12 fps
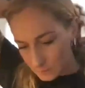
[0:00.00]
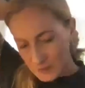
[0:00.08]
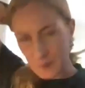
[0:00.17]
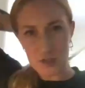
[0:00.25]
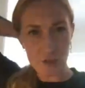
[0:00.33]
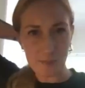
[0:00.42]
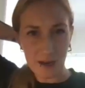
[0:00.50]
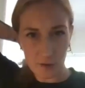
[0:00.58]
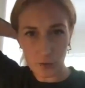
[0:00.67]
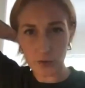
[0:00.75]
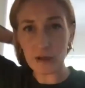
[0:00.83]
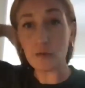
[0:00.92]
especially
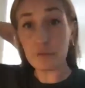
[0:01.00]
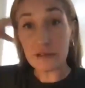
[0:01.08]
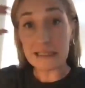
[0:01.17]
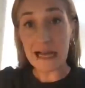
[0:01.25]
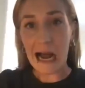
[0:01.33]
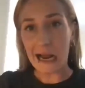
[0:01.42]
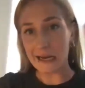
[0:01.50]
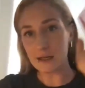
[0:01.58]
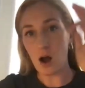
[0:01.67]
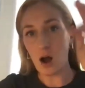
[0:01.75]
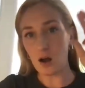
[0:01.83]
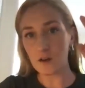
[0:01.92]
medical or like really high
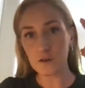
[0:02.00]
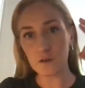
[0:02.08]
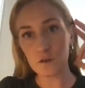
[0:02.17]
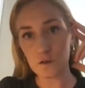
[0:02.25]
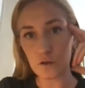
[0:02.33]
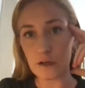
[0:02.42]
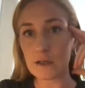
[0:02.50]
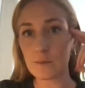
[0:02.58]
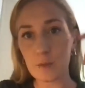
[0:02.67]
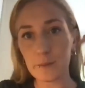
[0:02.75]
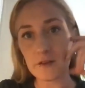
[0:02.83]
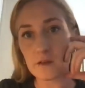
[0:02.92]
cost training
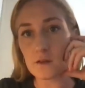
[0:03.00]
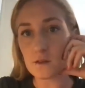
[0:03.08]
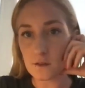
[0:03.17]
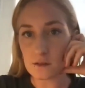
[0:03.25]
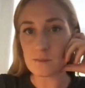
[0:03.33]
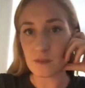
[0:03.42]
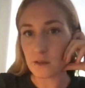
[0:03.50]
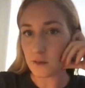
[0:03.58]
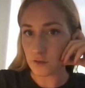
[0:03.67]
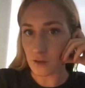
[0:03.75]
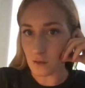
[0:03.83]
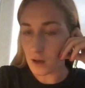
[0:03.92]
purposes, it seems like
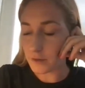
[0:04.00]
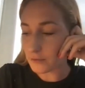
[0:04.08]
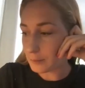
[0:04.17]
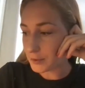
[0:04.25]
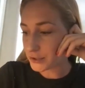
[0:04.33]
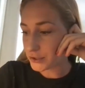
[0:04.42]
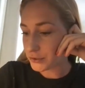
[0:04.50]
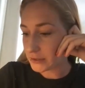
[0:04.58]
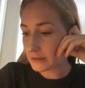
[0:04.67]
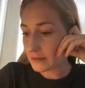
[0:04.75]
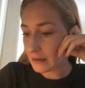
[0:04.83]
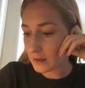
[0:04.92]
there's a lot of
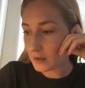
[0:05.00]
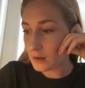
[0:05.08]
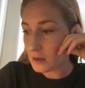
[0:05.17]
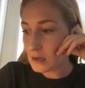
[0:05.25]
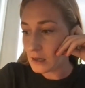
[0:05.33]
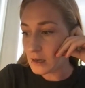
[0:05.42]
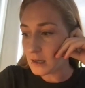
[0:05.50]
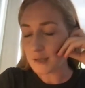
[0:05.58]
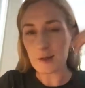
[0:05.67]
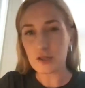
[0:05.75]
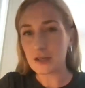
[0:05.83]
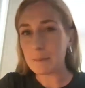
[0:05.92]
opportunity there,
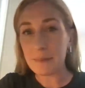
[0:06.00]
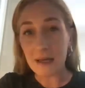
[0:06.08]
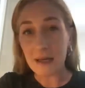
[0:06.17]
especially in like big